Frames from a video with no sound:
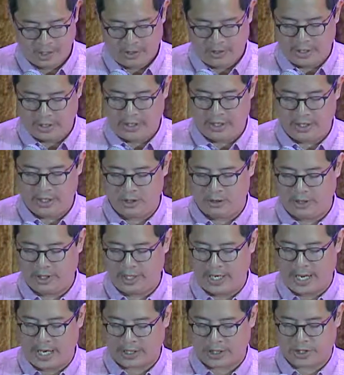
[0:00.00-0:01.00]
than he who
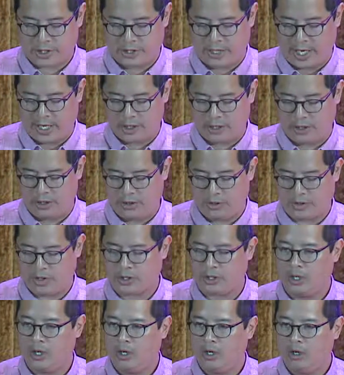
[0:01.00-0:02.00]
enacts
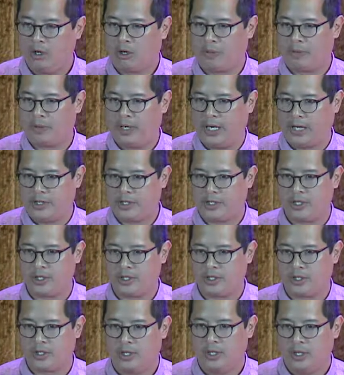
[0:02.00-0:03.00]
statutes or
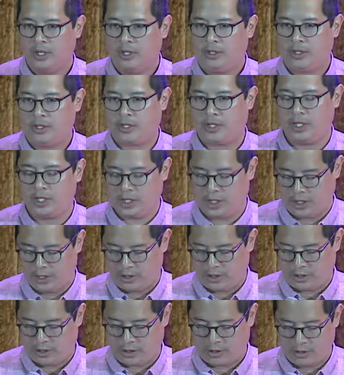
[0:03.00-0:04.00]
pronounces
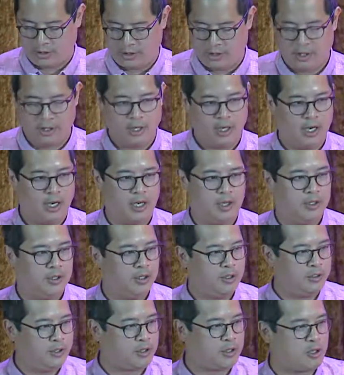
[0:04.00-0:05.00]
decisions.
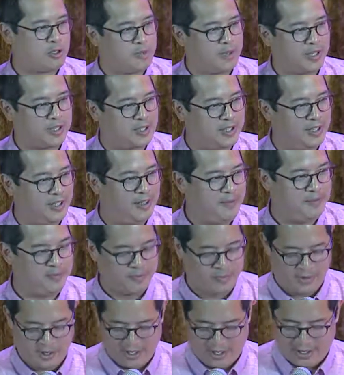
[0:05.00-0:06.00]
No disrespect, Cindy,
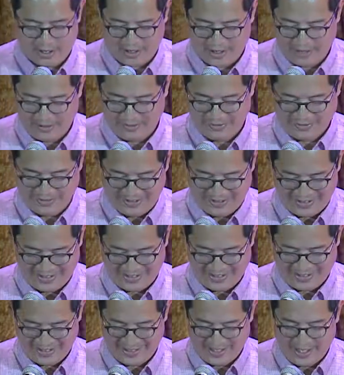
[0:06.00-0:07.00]
at all.
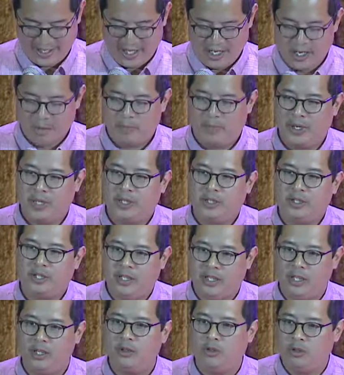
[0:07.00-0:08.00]
But
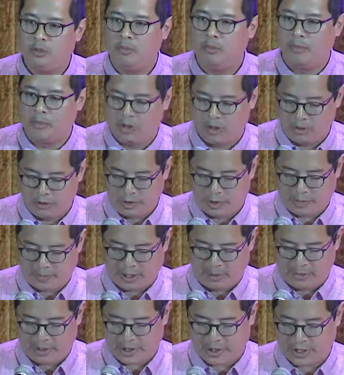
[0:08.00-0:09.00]
he who molds
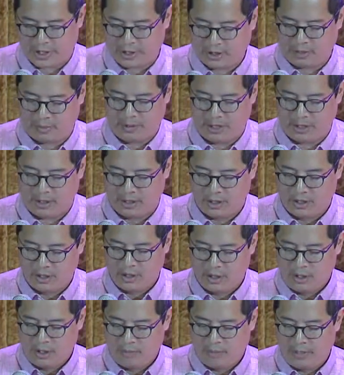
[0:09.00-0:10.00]
public sentiment
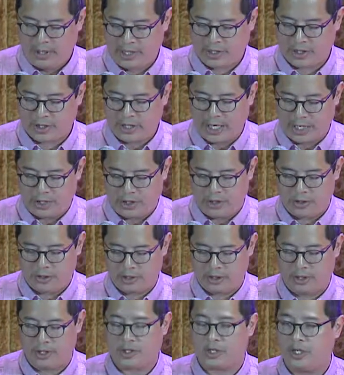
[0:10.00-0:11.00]
makes statutes
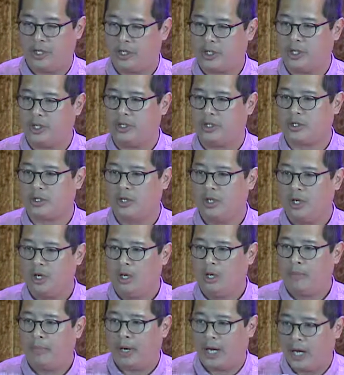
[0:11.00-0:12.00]
and decisions
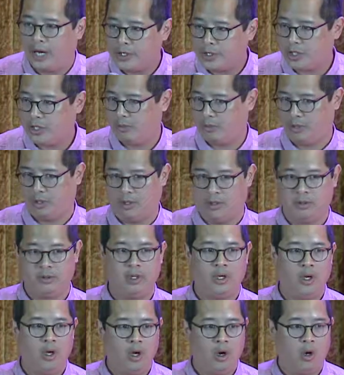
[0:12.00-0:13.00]
possible
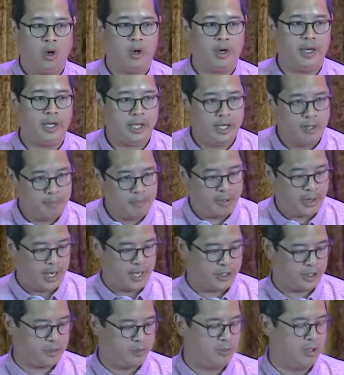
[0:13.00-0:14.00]
or
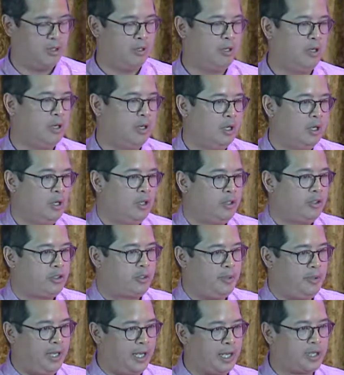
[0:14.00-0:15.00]
impossible
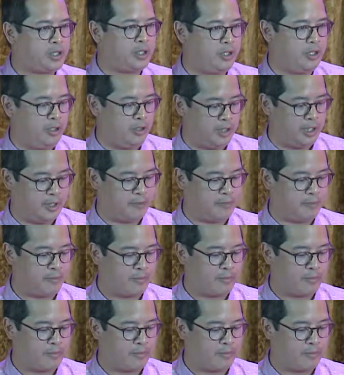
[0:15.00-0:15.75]
to be executed.